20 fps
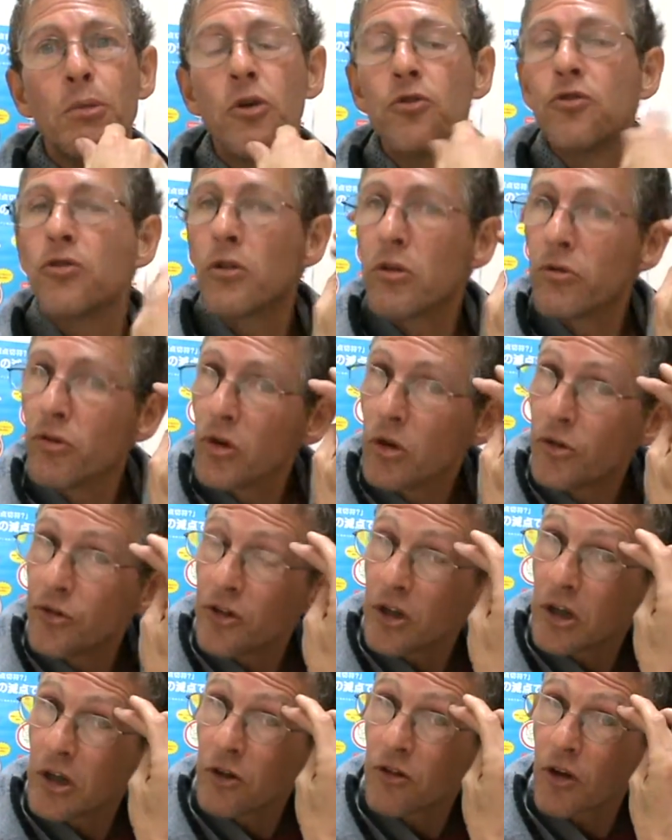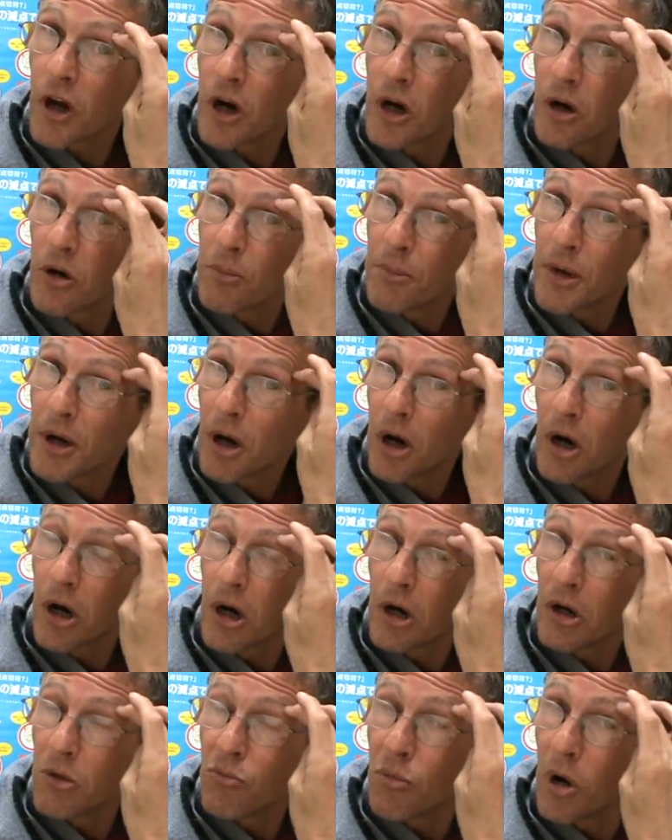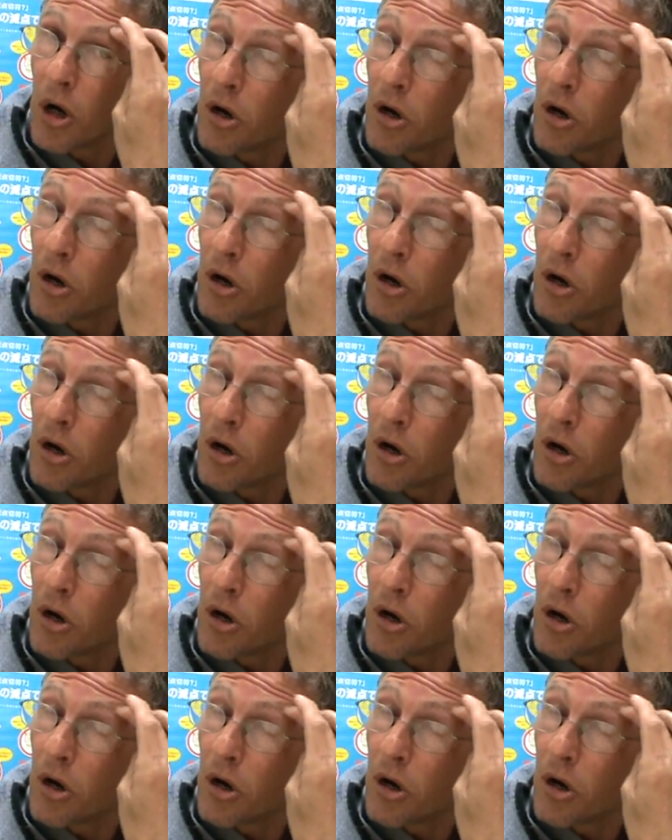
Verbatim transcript: Most of the volunteers are, are,